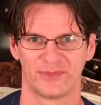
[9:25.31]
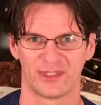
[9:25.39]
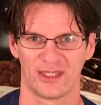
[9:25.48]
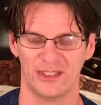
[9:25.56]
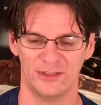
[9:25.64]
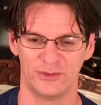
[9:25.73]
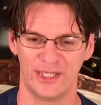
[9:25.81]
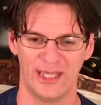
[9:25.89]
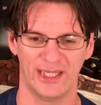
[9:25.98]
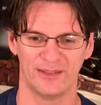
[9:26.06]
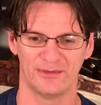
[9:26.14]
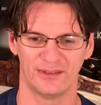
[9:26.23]
And you
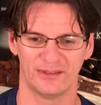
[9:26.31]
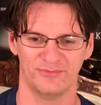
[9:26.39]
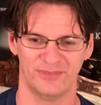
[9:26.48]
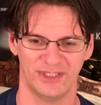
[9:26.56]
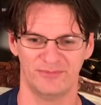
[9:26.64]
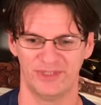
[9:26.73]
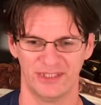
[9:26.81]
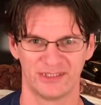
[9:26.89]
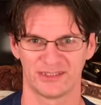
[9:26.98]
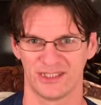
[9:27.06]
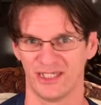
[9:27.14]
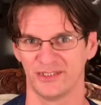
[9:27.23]
can't be
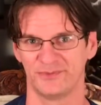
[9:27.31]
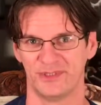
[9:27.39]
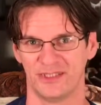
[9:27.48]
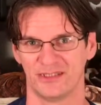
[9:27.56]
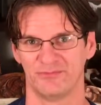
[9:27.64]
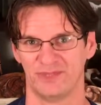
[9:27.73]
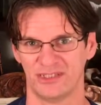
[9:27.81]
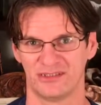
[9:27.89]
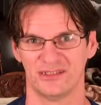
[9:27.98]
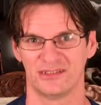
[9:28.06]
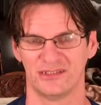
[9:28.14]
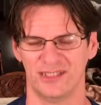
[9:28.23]
pissed off because a
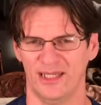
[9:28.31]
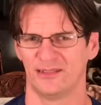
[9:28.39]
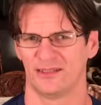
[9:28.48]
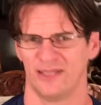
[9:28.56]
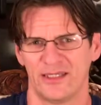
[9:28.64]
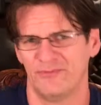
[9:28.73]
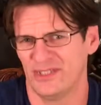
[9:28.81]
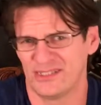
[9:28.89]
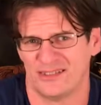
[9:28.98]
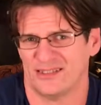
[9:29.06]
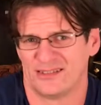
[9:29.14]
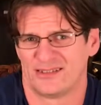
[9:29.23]
business is acting like a
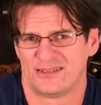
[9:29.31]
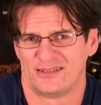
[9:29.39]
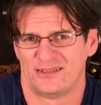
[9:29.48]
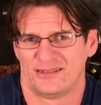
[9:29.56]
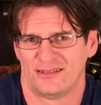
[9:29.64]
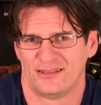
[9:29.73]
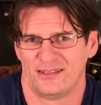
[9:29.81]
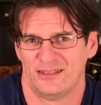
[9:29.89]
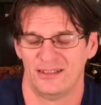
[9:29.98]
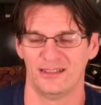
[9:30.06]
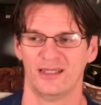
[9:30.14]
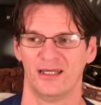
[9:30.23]
business.
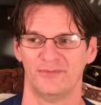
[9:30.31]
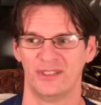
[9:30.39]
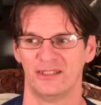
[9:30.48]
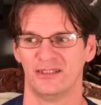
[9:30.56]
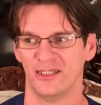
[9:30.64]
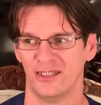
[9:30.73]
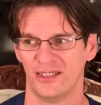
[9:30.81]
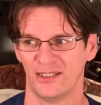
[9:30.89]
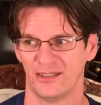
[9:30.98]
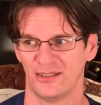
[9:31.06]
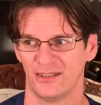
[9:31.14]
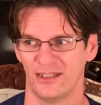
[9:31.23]
I mean,
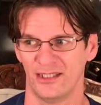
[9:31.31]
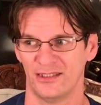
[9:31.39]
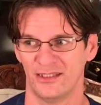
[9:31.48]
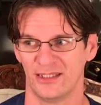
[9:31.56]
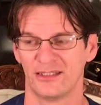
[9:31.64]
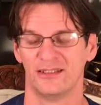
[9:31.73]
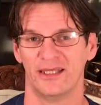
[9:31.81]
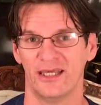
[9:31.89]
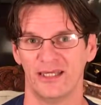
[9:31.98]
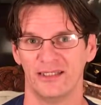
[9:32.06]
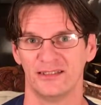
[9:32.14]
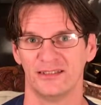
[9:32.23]
at the end of the
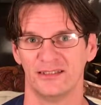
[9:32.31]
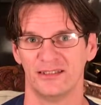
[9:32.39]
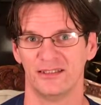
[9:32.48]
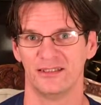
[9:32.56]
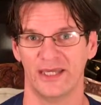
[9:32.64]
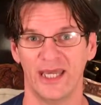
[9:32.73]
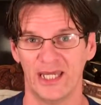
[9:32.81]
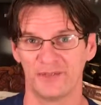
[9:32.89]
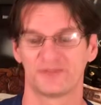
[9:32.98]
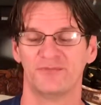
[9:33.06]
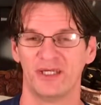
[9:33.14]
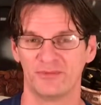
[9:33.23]
day, they have
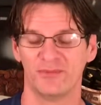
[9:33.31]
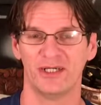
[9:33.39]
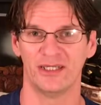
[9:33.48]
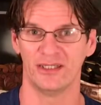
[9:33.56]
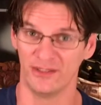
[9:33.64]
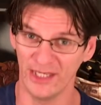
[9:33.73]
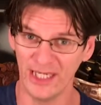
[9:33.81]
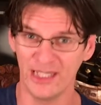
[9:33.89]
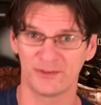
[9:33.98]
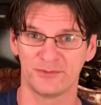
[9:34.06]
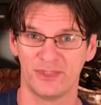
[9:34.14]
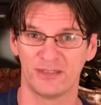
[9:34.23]
to make money. They have
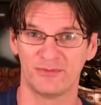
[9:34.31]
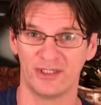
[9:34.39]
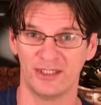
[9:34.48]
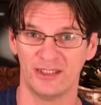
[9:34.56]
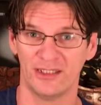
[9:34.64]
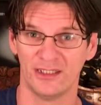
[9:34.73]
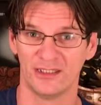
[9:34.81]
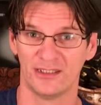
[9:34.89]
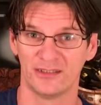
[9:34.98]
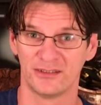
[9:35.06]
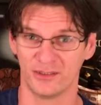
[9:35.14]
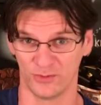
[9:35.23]
to make money
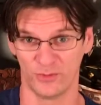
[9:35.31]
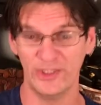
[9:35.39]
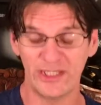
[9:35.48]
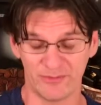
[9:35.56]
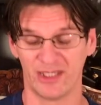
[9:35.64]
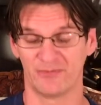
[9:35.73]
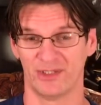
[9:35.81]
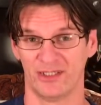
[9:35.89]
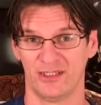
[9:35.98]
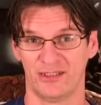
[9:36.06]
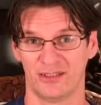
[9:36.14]
so that we can make money.